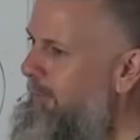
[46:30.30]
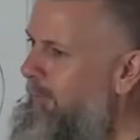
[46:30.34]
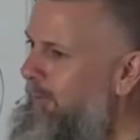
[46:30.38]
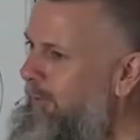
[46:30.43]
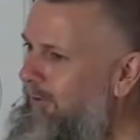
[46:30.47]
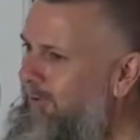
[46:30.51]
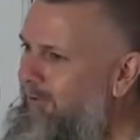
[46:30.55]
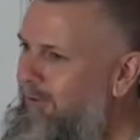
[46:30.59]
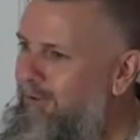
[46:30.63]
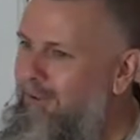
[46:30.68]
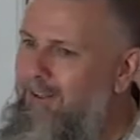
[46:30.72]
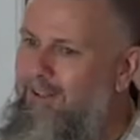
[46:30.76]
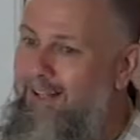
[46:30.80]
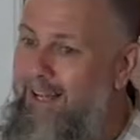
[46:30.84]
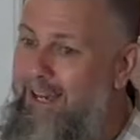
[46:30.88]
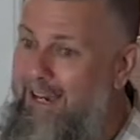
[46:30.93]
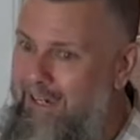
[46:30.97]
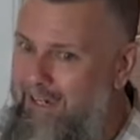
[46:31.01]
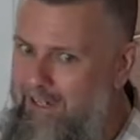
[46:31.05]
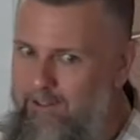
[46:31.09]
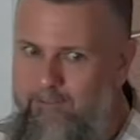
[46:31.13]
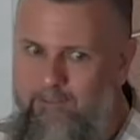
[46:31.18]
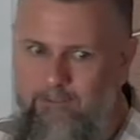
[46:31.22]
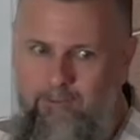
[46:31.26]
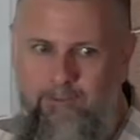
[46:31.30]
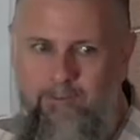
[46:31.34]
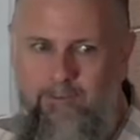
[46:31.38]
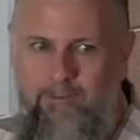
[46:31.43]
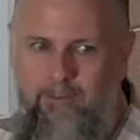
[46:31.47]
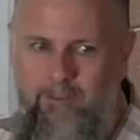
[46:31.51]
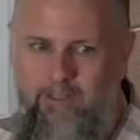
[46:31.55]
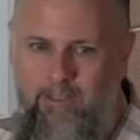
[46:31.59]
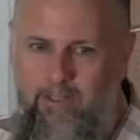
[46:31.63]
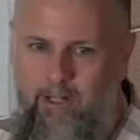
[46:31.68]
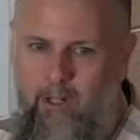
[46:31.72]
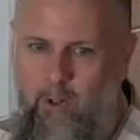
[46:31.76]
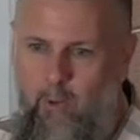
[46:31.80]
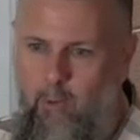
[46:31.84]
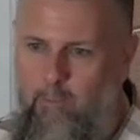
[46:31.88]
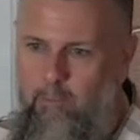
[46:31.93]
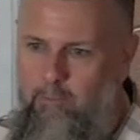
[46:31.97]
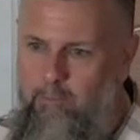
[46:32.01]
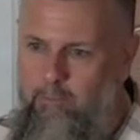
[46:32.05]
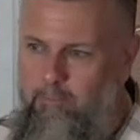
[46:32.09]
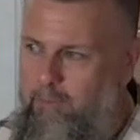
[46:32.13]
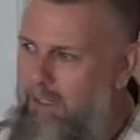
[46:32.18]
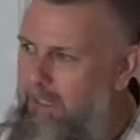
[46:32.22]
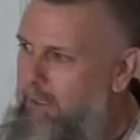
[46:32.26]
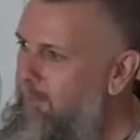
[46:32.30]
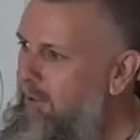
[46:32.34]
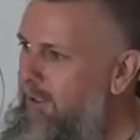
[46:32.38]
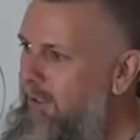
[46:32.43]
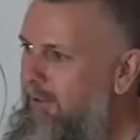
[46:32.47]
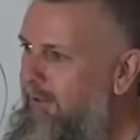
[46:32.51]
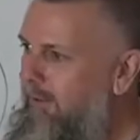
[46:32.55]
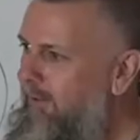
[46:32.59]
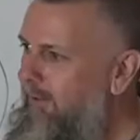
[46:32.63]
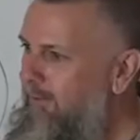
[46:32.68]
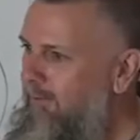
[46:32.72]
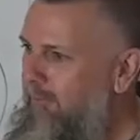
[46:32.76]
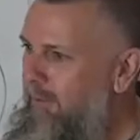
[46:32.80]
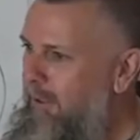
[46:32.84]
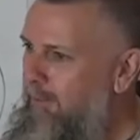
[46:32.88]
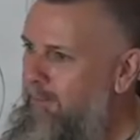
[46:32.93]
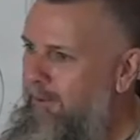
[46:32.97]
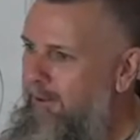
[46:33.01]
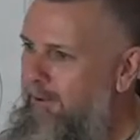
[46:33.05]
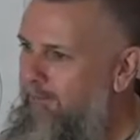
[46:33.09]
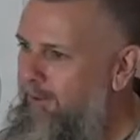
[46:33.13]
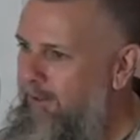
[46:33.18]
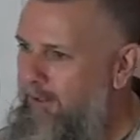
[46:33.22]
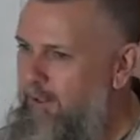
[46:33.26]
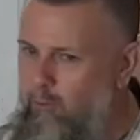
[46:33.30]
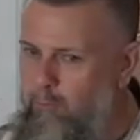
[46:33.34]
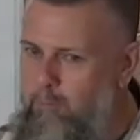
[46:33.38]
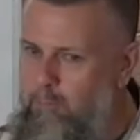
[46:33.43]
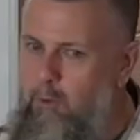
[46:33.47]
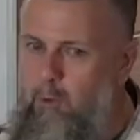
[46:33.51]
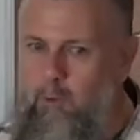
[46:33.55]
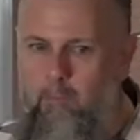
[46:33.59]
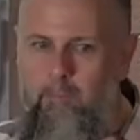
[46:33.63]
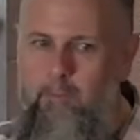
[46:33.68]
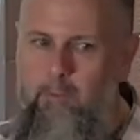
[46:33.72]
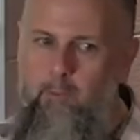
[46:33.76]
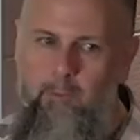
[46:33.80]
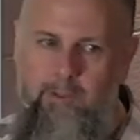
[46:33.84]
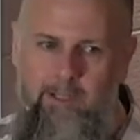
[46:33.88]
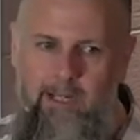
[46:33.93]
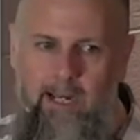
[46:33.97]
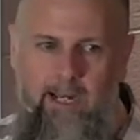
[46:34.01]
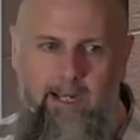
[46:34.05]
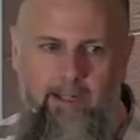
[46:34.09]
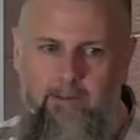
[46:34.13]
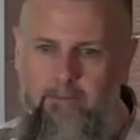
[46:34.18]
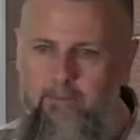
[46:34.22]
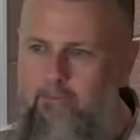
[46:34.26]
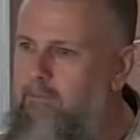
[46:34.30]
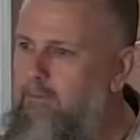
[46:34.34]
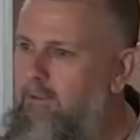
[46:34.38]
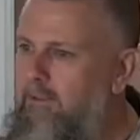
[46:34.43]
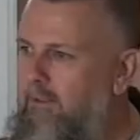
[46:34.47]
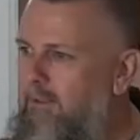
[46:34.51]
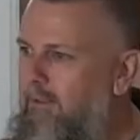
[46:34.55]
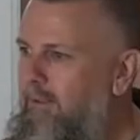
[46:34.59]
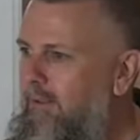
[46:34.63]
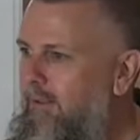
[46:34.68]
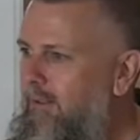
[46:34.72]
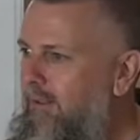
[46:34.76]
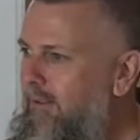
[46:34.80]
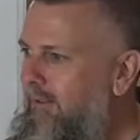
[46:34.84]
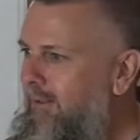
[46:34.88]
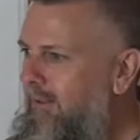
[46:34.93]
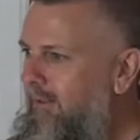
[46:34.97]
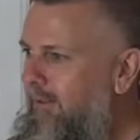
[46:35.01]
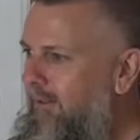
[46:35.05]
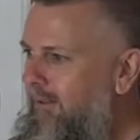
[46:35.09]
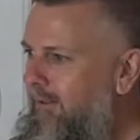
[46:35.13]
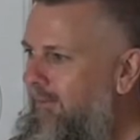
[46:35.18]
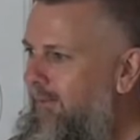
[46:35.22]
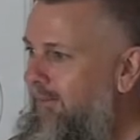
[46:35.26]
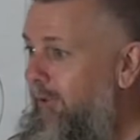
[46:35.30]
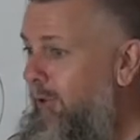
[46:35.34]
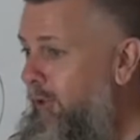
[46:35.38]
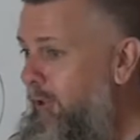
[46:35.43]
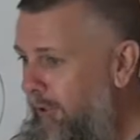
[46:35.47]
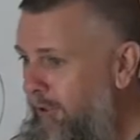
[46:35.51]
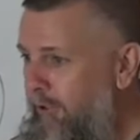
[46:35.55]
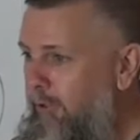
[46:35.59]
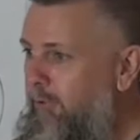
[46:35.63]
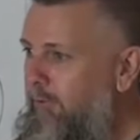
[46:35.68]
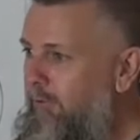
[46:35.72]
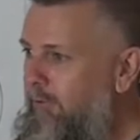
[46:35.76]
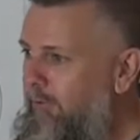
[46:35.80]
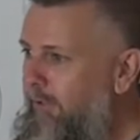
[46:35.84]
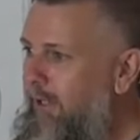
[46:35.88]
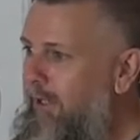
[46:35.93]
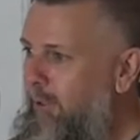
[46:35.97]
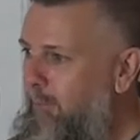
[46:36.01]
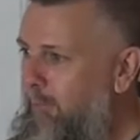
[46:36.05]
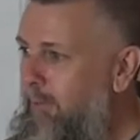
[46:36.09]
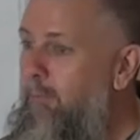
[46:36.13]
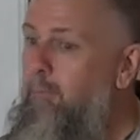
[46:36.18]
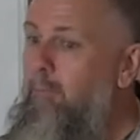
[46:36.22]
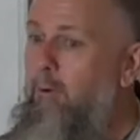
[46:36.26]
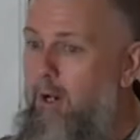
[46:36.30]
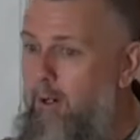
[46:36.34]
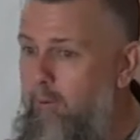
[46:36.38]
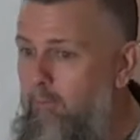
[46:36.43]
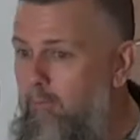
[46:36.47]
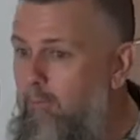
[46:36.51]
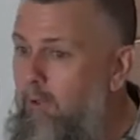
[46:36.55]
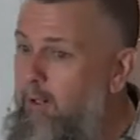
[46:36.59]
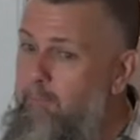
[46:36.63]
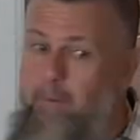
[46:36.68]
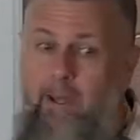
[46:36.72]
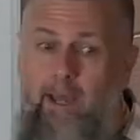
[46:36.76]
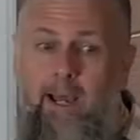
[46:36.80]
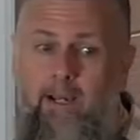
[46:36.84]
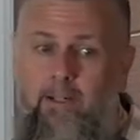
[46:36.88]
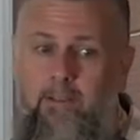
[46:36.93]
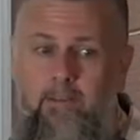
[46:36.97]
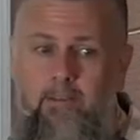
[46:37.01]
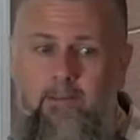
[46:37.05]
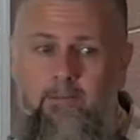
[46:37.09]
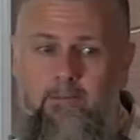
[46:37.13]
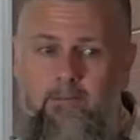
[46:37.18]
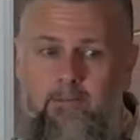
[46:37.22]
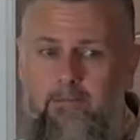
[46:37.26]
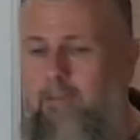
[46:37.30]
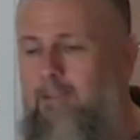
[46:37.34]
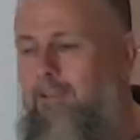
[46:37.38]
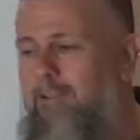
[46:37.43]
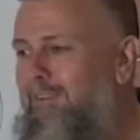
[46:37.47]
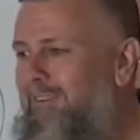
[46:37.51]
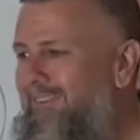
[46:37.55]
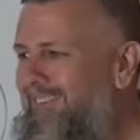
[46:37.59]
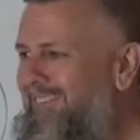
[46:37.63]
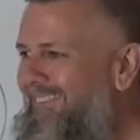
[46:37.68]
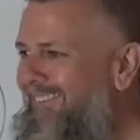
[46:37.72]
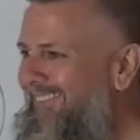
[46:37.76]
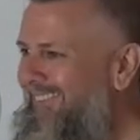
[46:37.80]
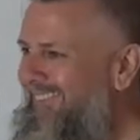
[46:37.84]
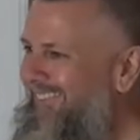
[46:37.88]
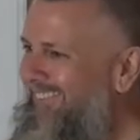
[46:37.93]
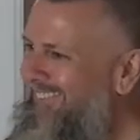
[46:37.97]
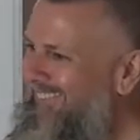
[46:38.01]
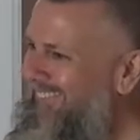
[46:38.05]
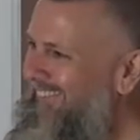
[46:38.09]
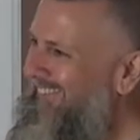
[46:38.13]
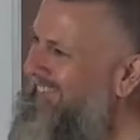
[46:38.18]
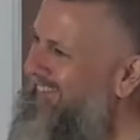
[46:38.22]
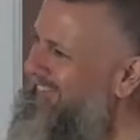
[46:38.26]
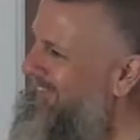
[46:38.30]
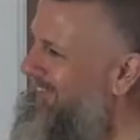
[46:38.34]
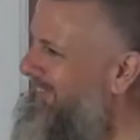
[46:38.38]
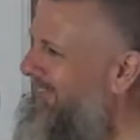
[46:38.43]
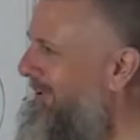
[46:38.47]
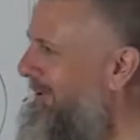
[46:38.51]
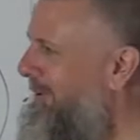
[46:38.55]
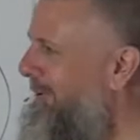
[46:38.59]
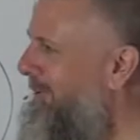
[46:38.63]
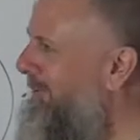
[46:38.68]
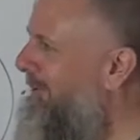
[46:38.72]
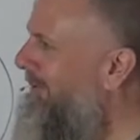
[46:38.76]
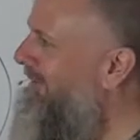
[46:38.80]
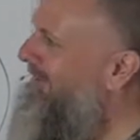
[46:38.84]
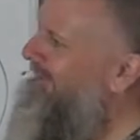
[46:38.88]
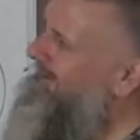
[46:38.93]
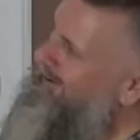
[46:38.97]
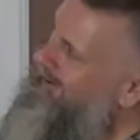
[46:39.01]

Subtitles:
we're still alive, you know, maybe everything goes boom and we die. The good news is that you'll be brought right back. or